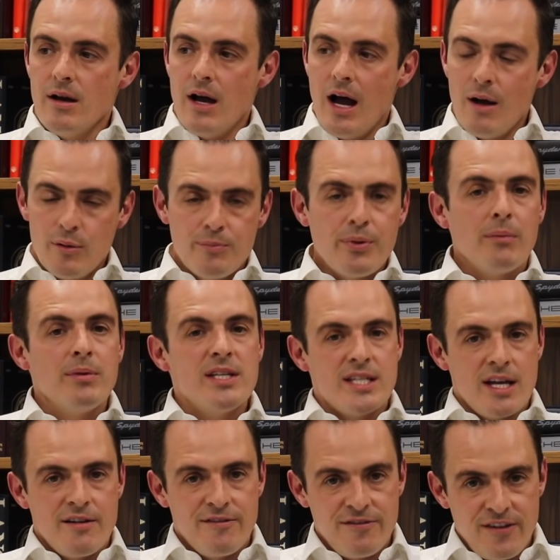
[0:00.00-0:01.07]
I would probably
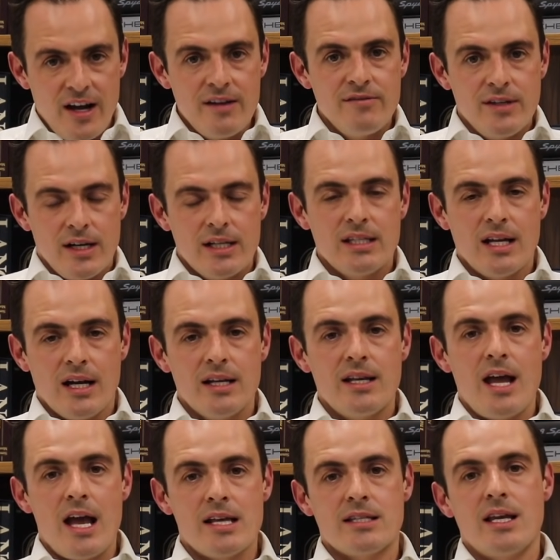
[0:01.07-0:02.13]
say a
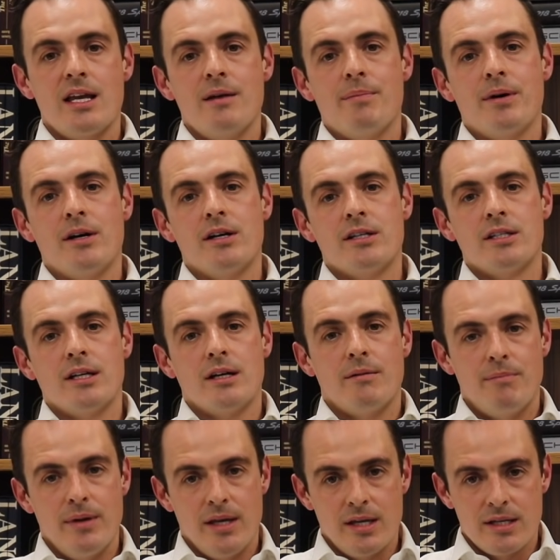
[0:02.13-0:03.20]
599 SA
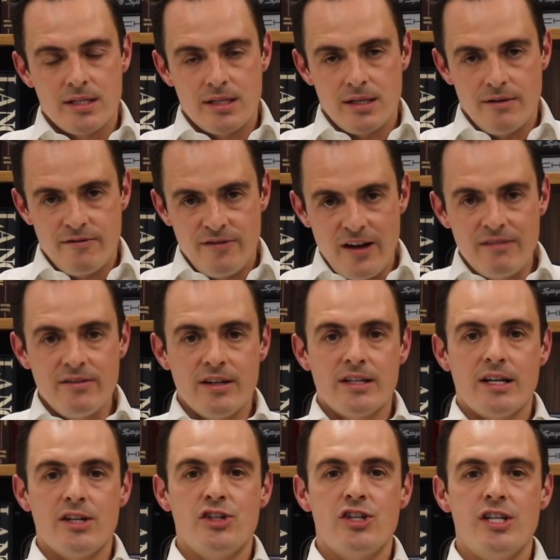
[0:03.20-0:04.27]
Aperta, because
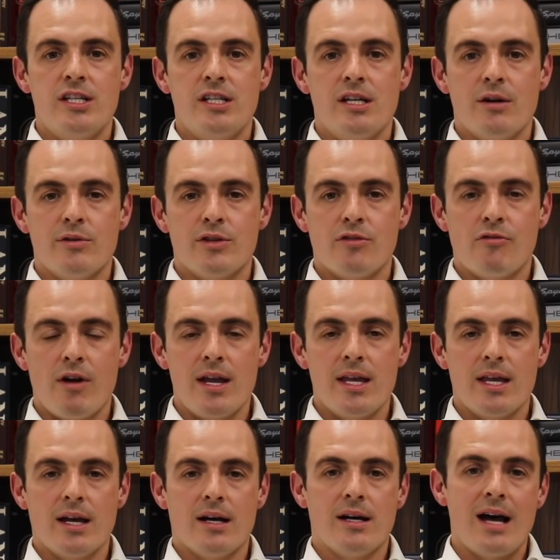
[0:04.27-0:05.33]
599 GTO is a great
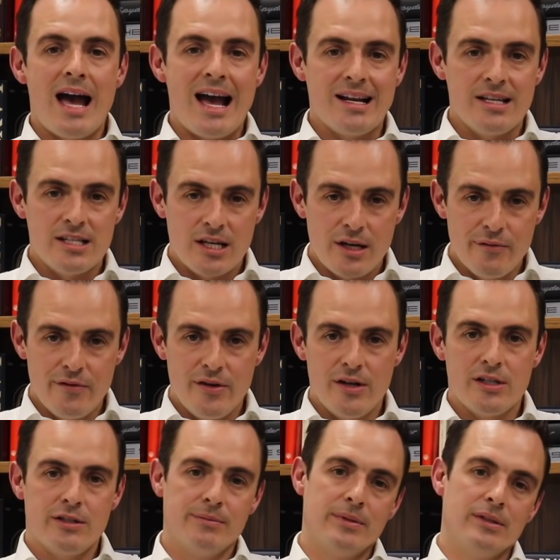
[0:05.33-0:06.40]
car and it's
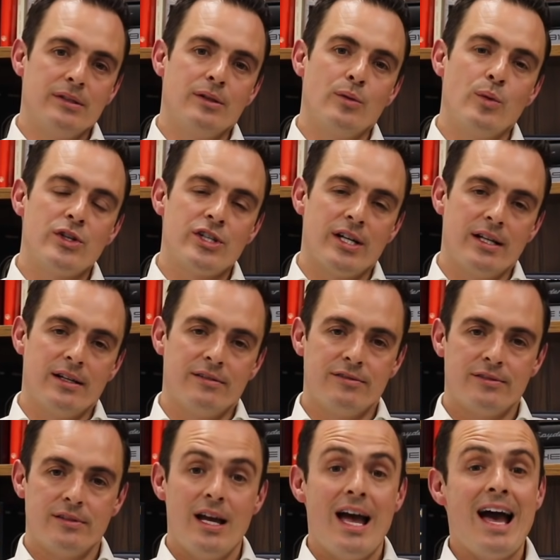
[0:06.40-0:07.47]
convertible, which I love,
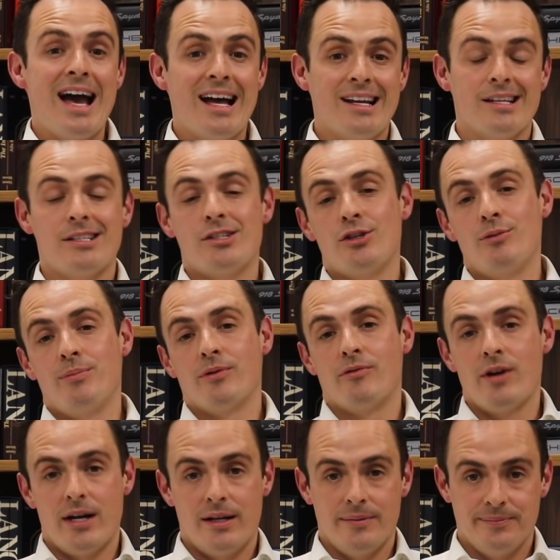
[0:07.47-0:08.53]
and it's super
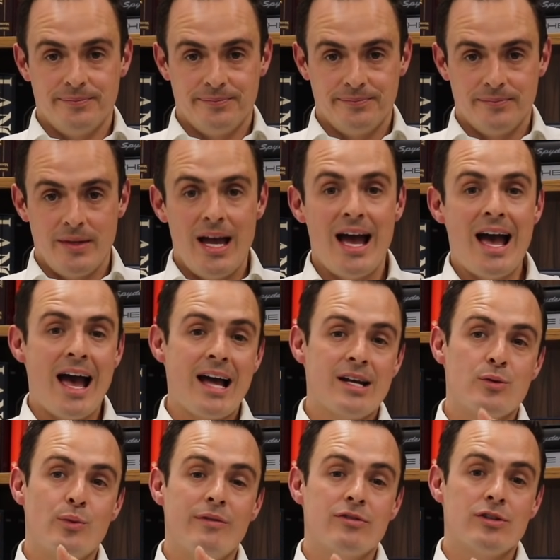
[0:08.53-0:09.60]
rare.
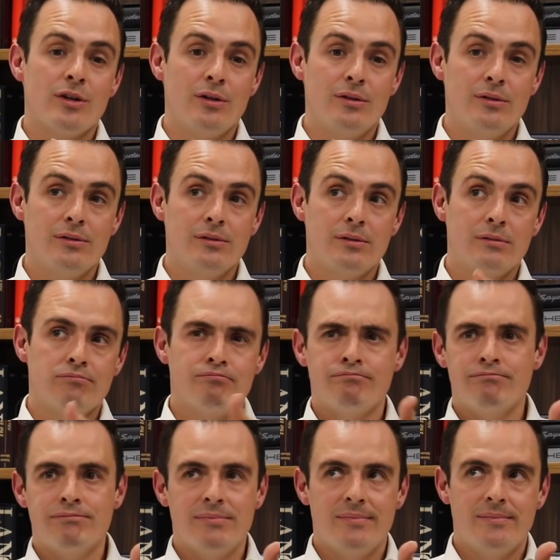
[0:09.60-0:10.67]
And we've sold
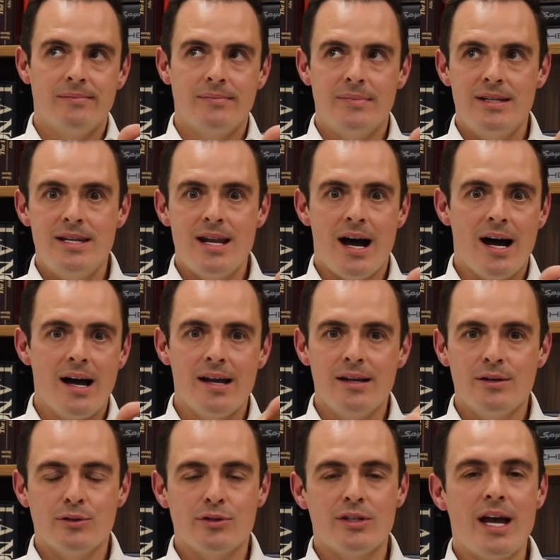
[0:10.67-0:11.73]
9
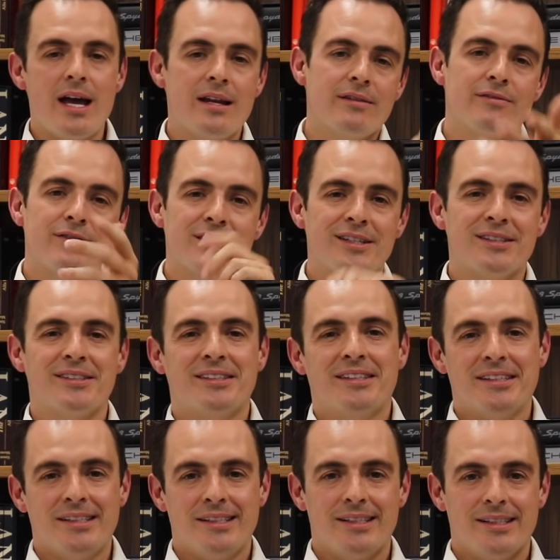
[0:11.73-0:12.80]
or 10 of
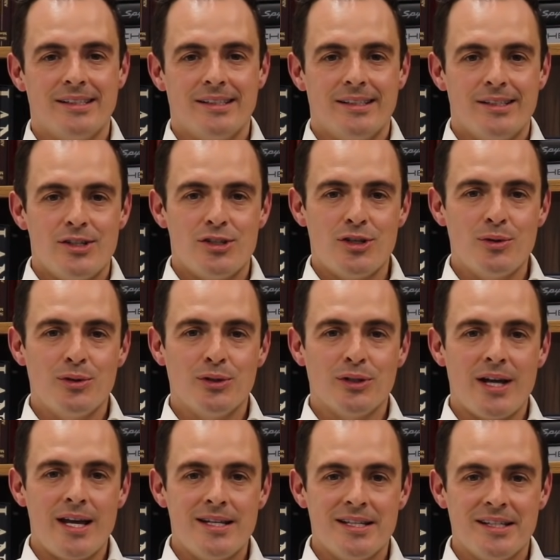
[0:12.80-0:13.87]
the so-called
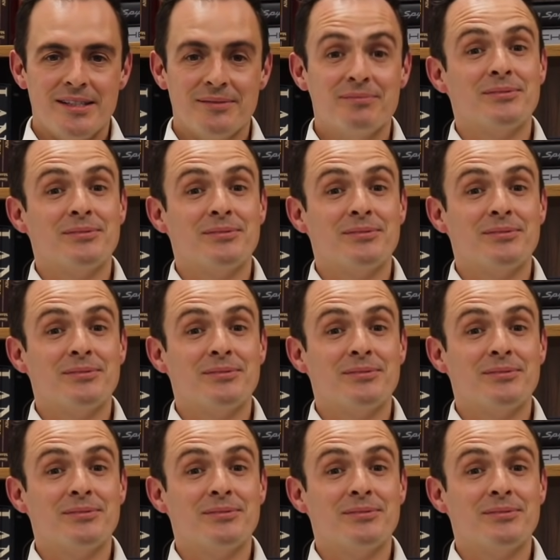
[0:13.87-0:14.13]
80.